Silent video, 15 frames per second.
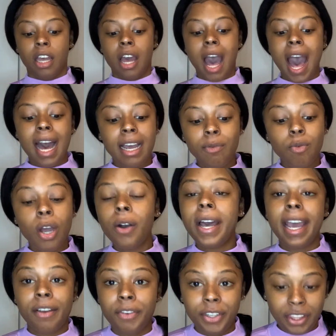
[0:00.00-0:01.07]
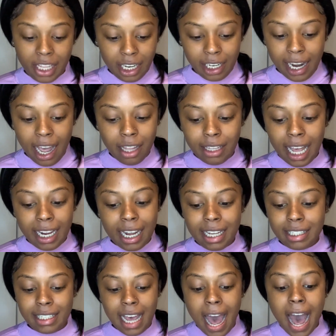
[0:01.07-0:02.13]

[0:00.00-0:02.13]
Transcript: I wrote everything down. Like I said,